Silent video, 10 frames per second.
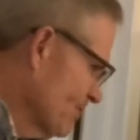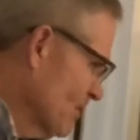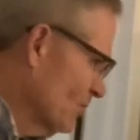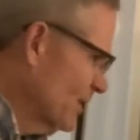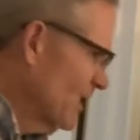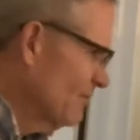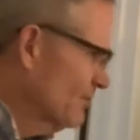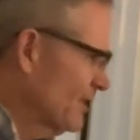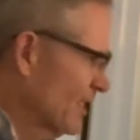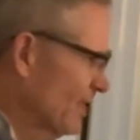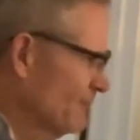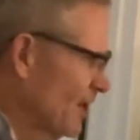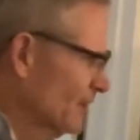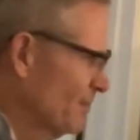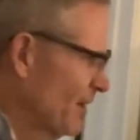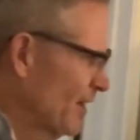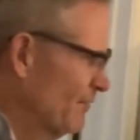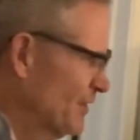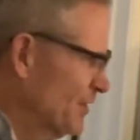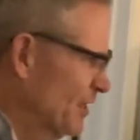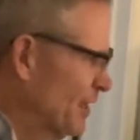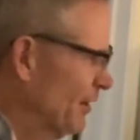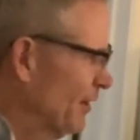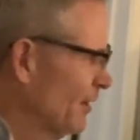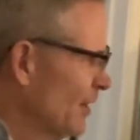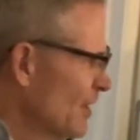Okay, I think I've talked about everything here.